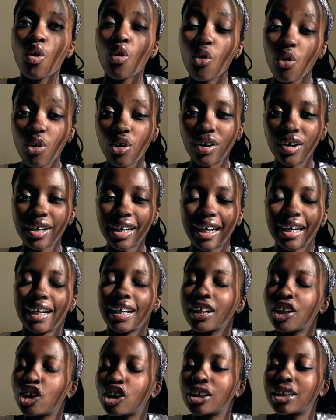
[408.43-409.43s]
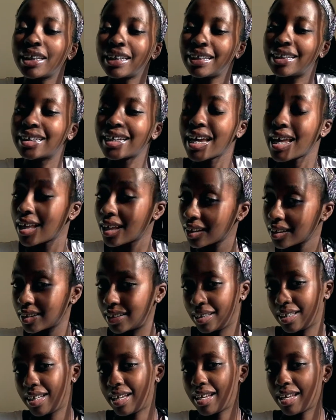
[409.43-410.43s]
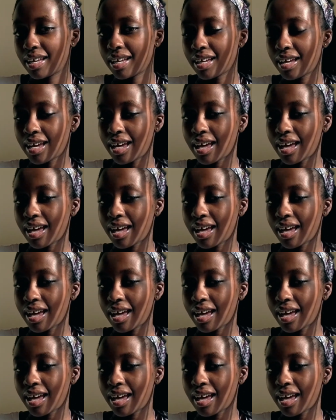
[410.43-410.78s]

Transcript: Or can I just eat healthy